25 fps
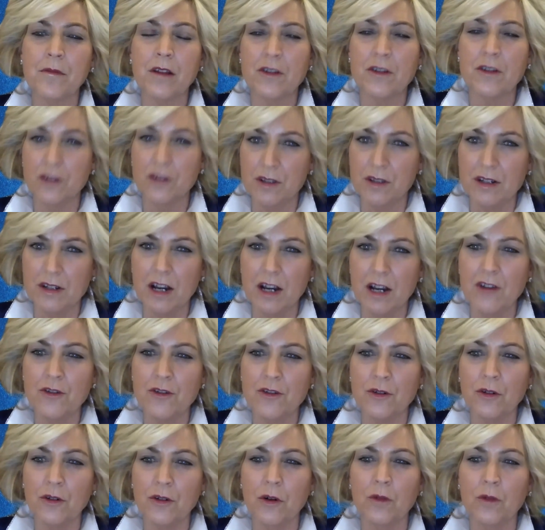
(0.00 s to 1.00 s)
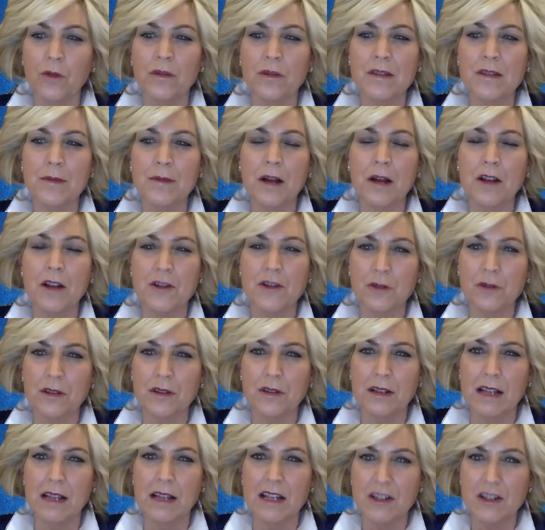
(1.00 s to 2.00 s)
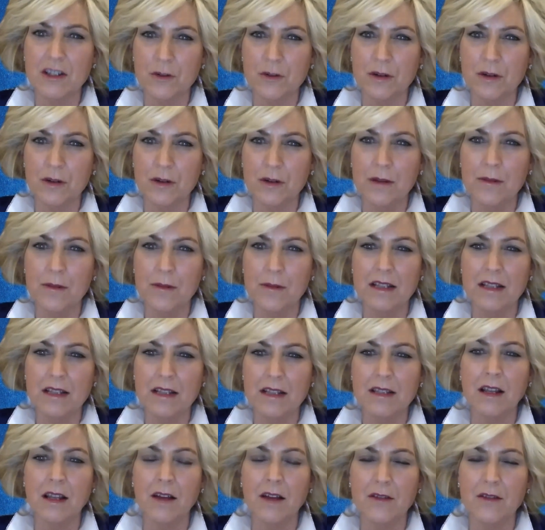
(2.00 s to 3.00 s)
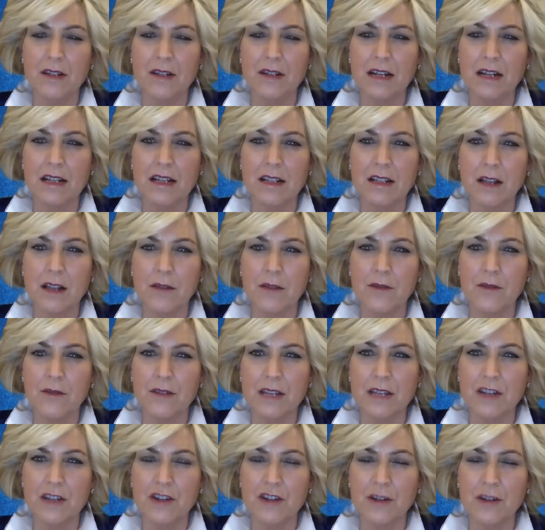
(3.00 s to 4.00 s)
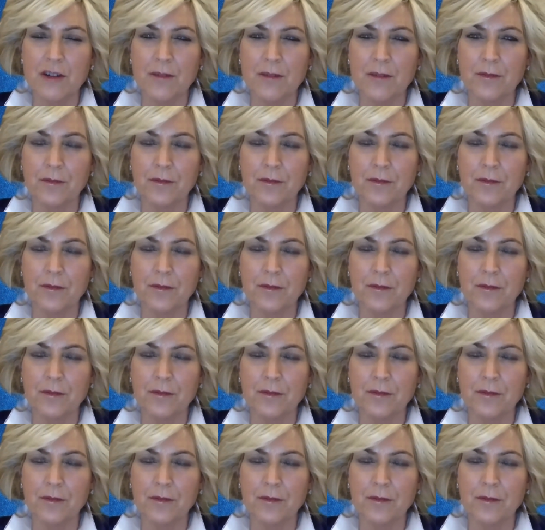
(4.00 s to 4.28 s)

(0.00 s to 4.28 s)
to the doctor who will respond during the last 20 minutes of tonight's conversation.